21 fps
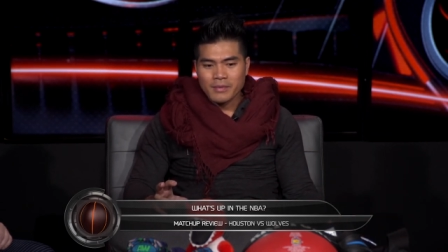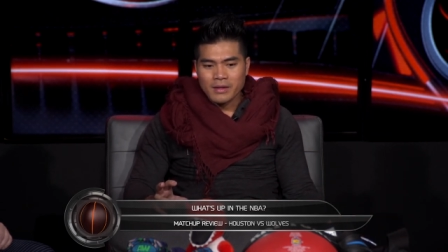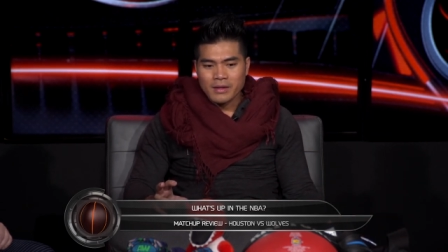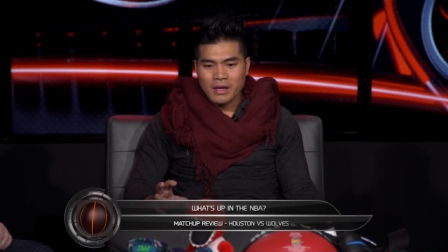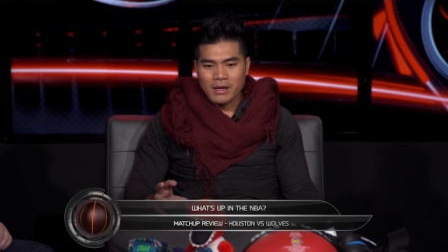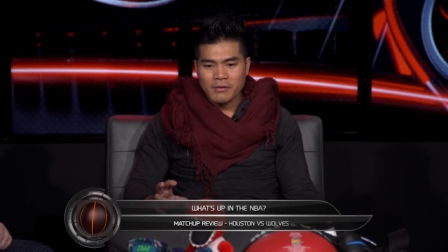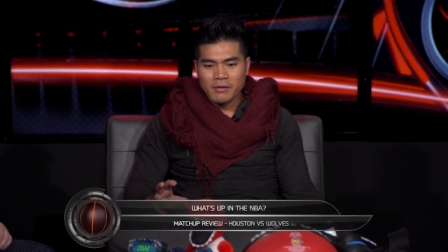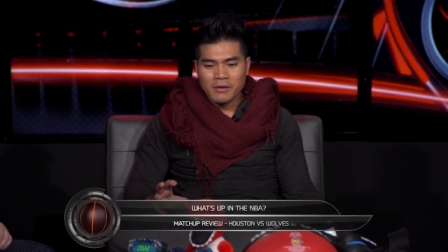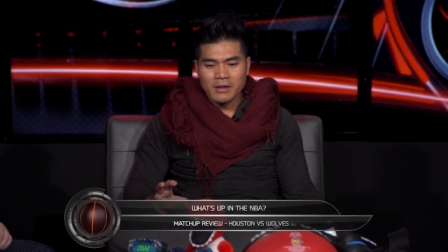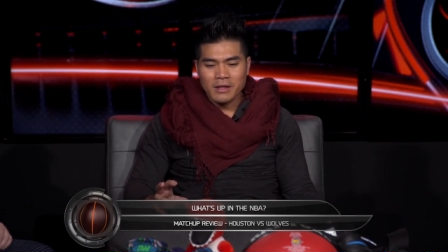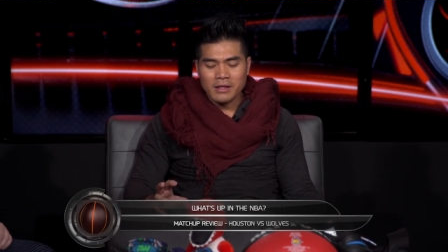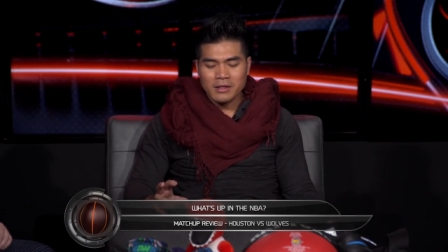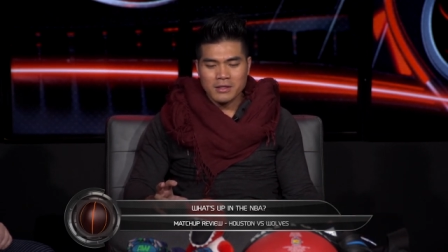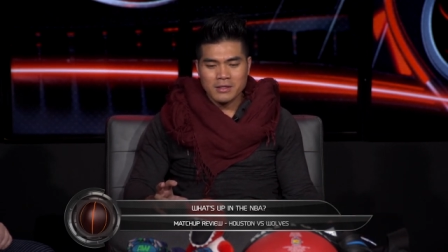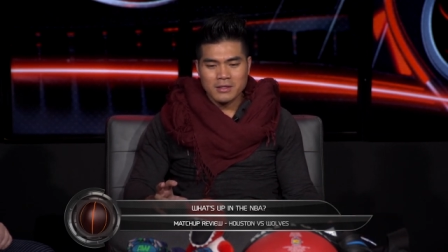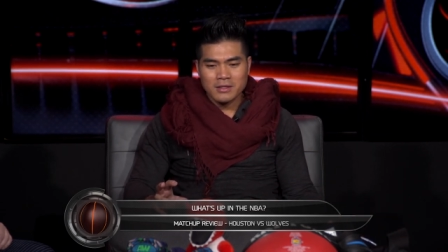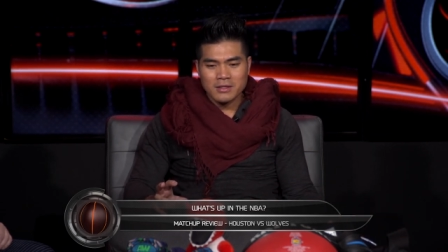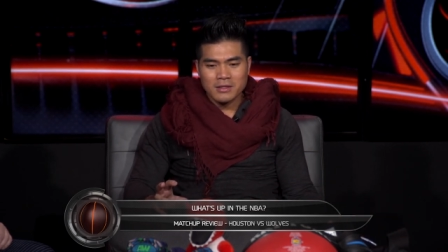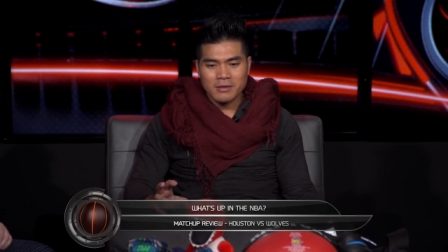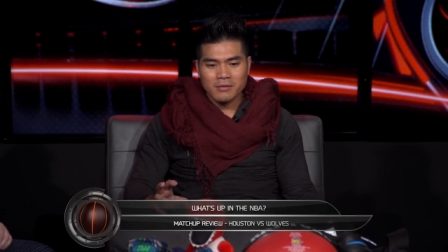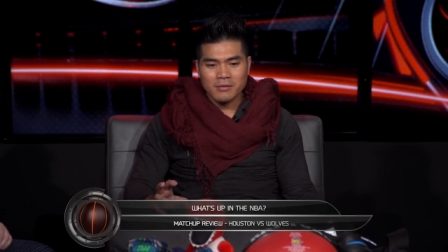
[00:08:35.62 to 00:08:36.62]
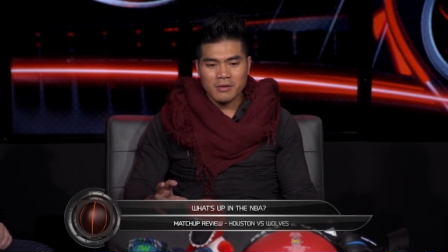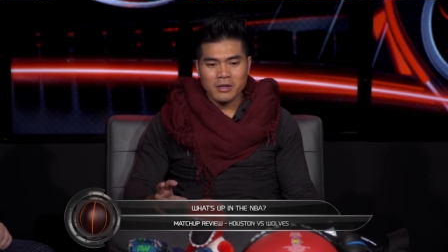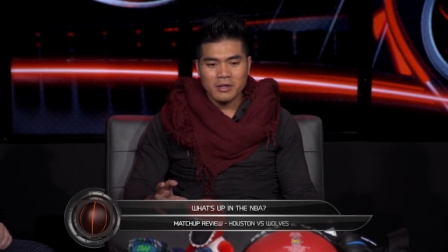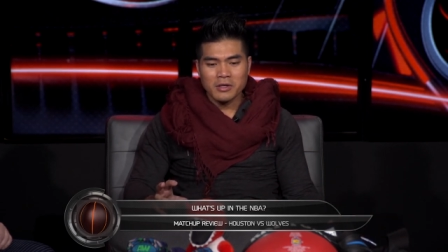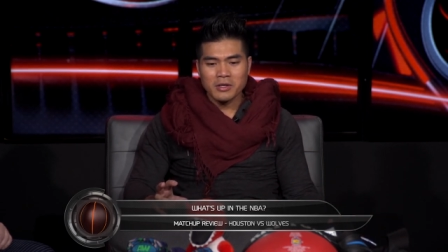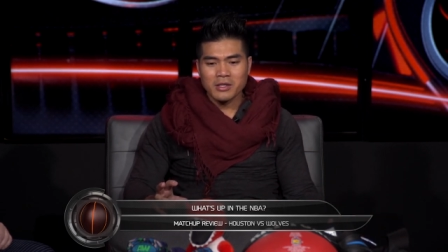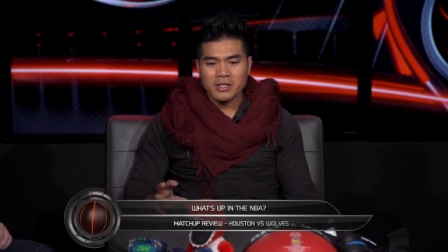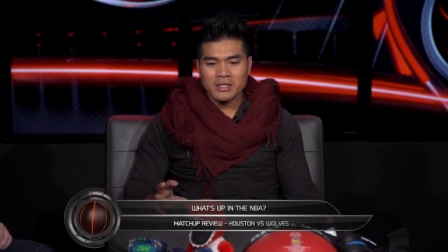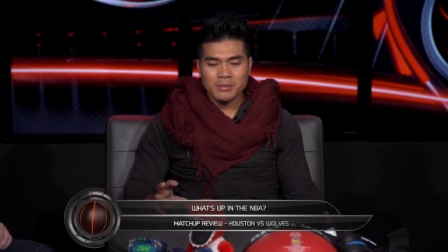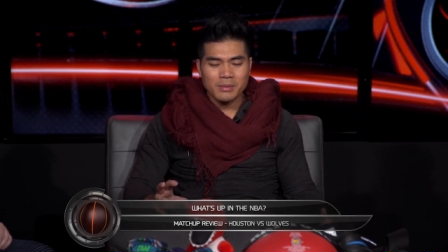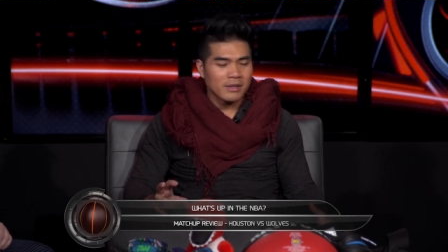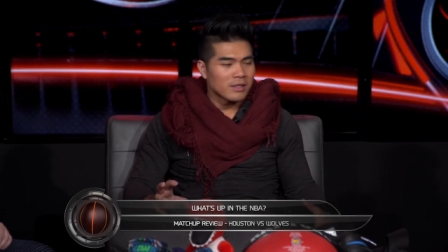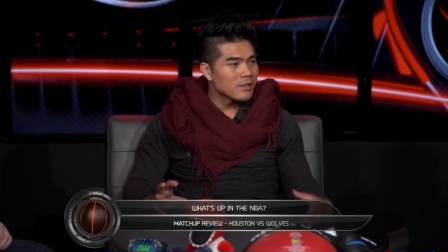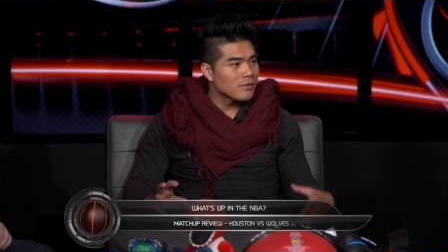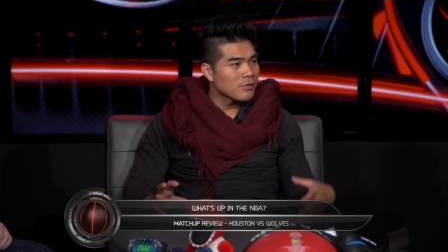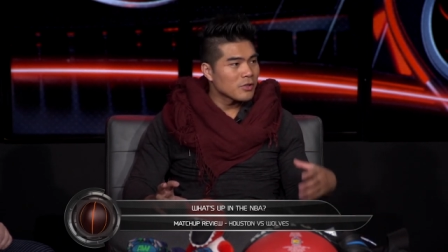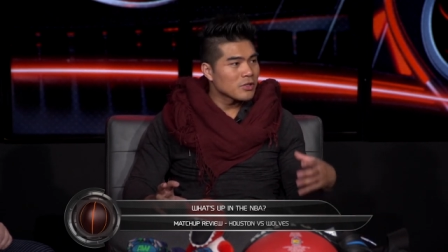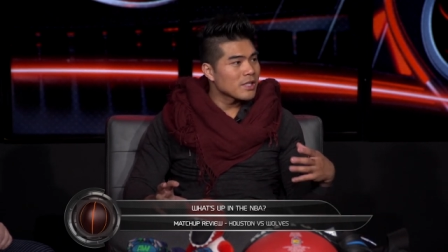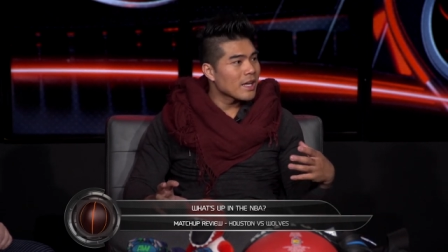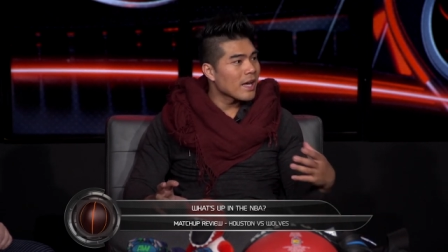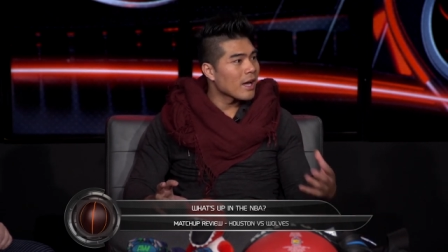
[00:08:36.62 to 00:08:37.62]
I feel like this is a, a good experience
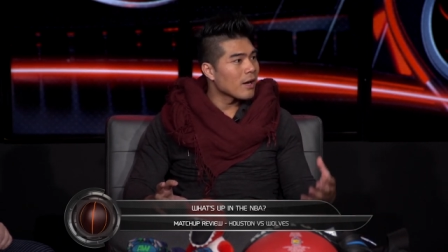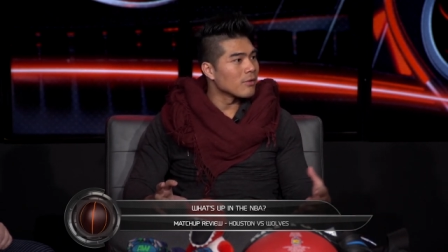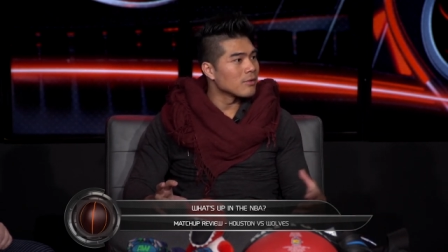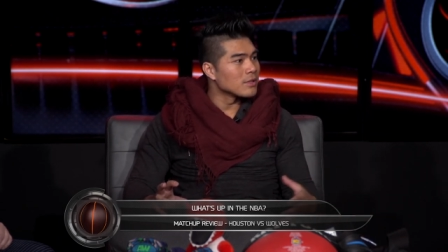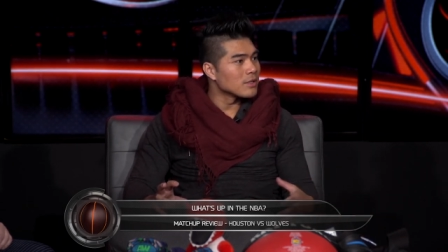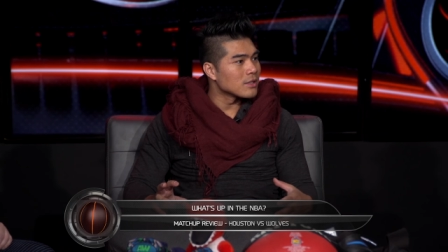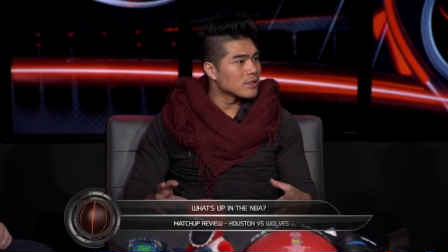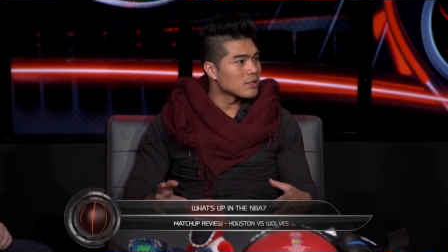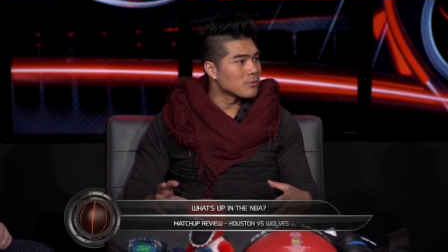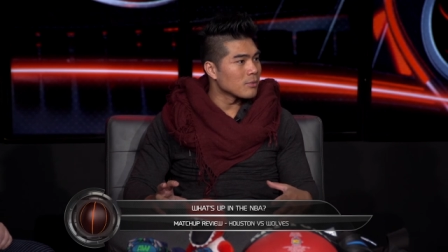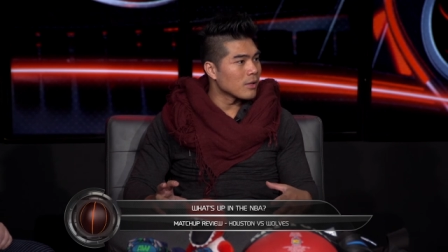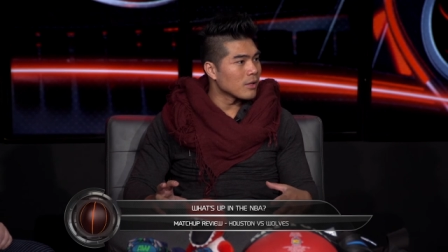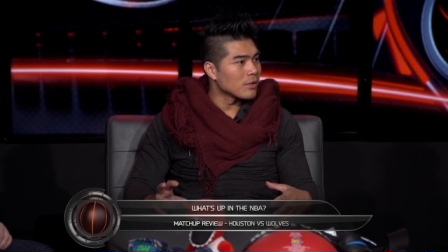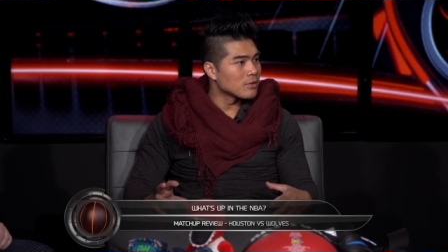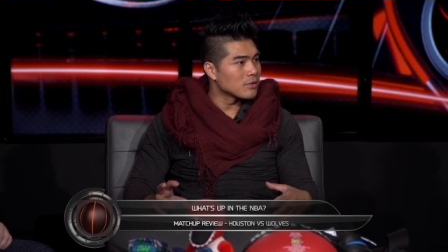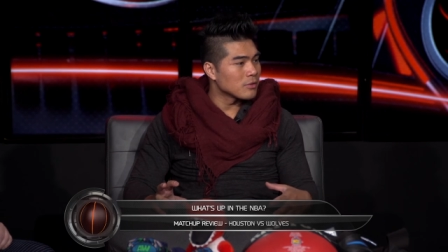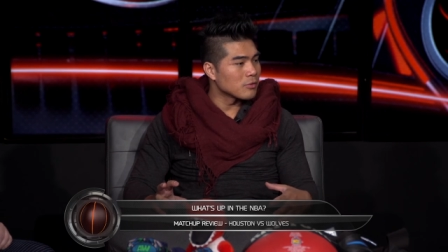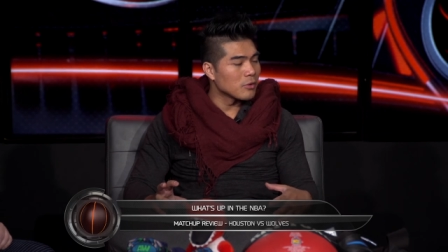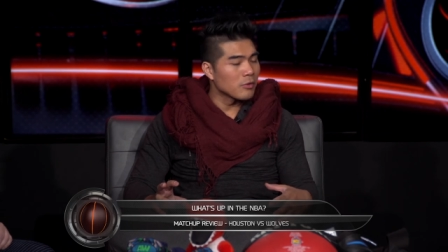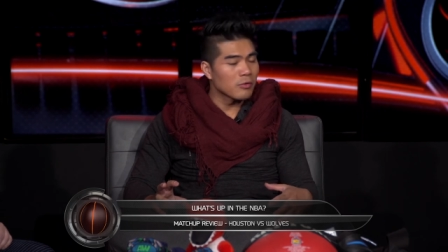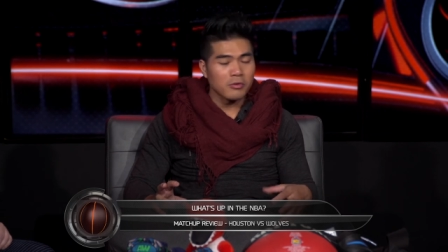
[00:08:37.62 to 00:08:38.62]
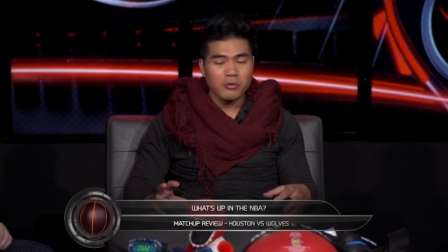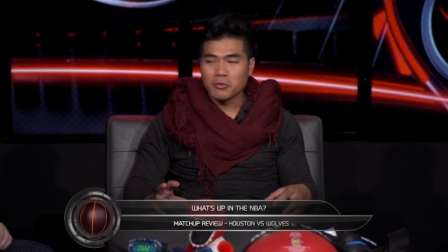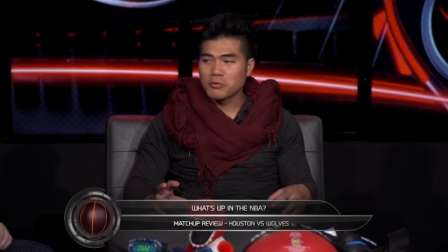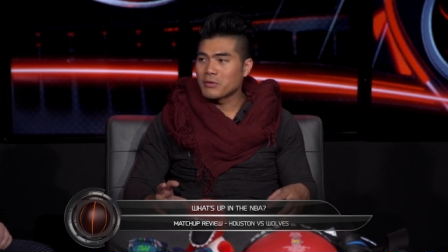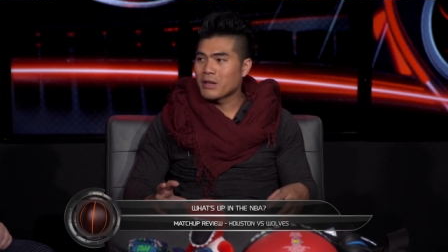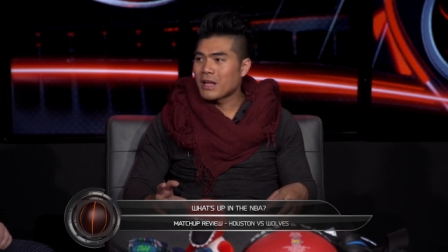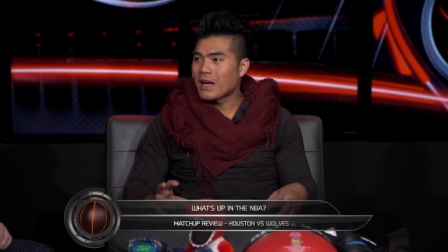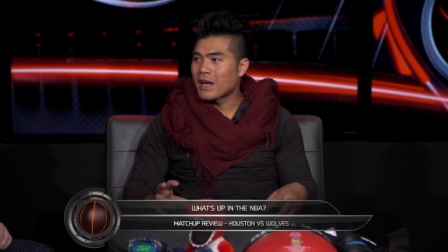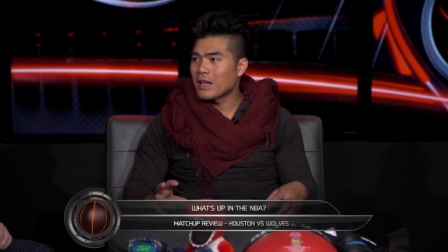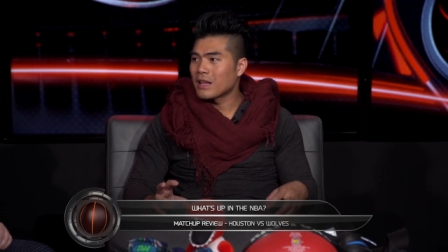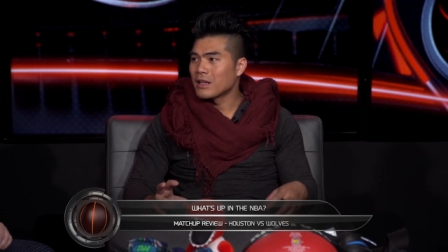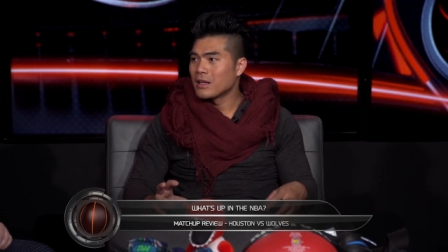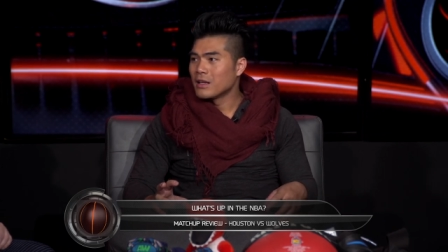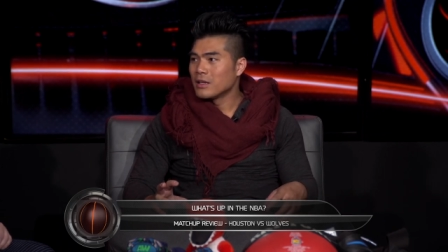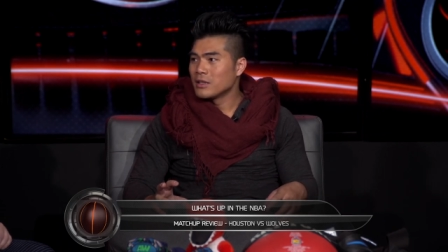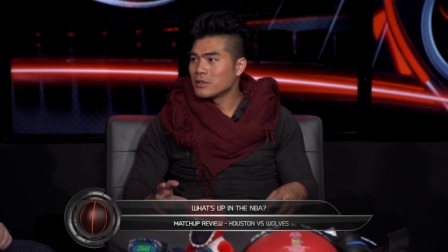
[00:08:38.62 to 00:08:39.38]
for Towns as well to go through that,